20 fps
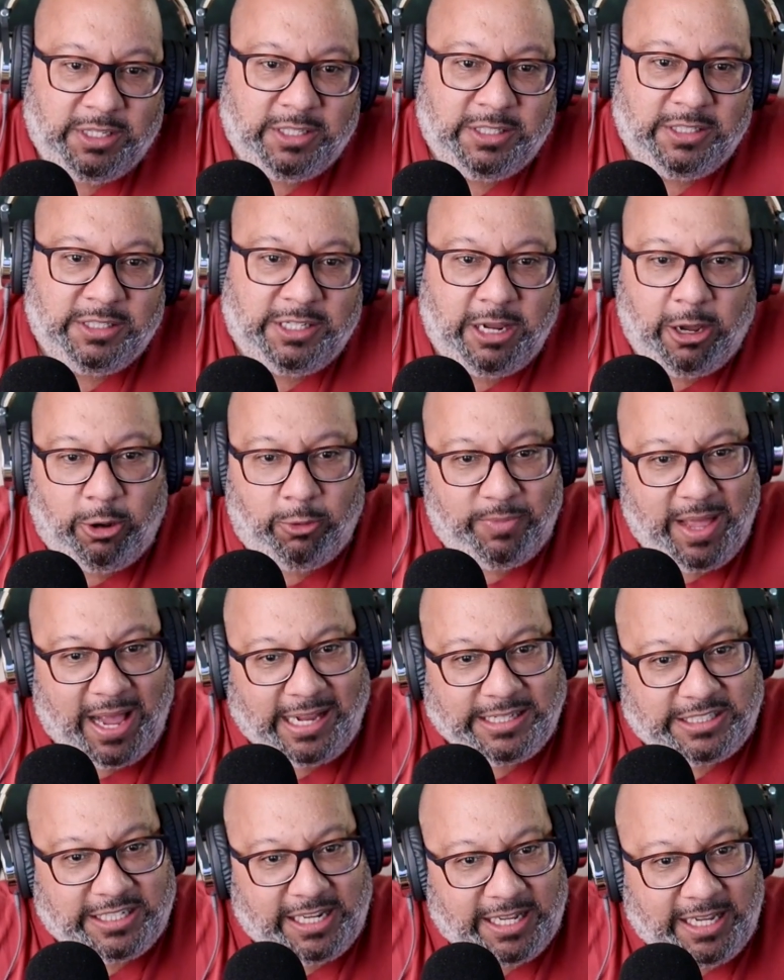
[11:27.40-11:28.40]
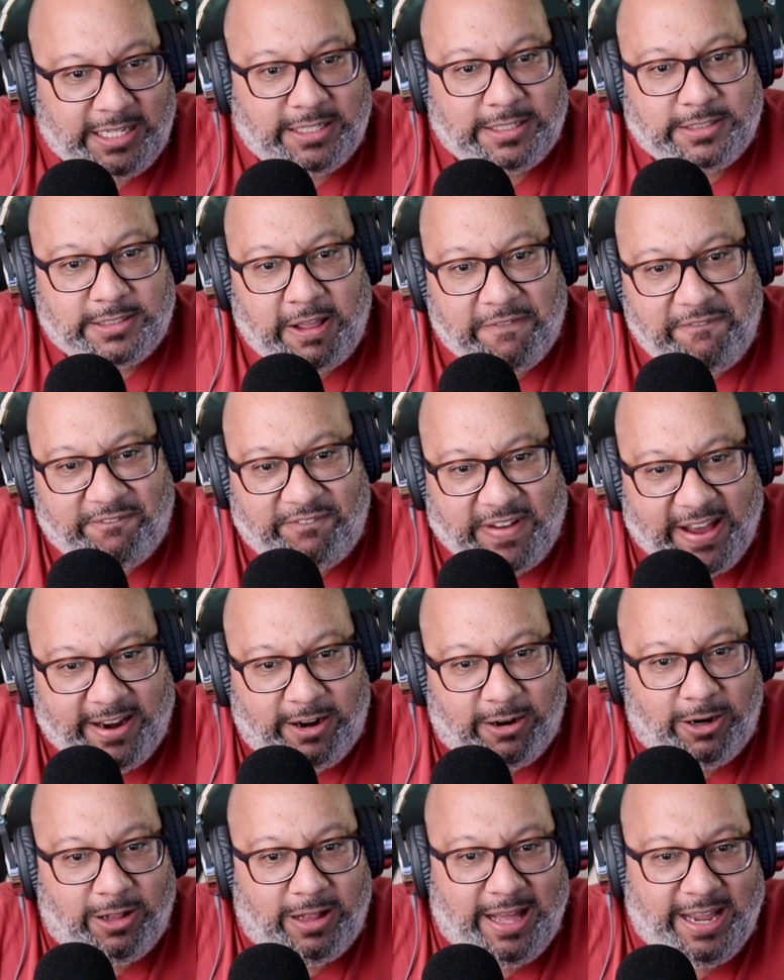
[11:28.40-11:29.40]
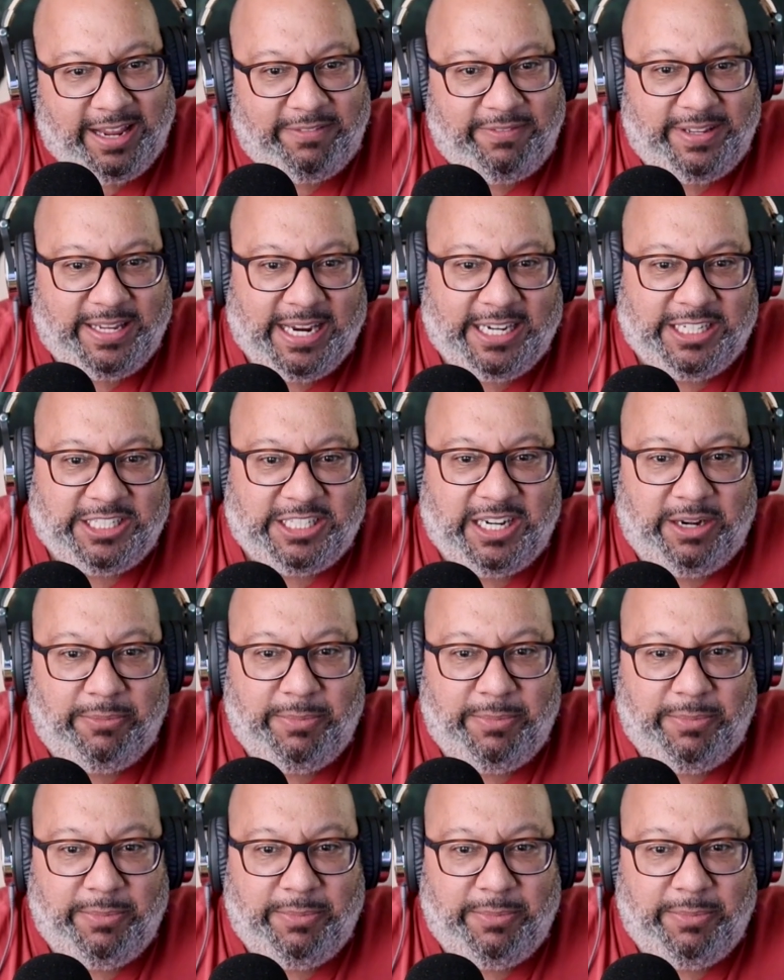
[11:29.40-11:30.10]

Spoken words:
So that's it. The Federal Aviation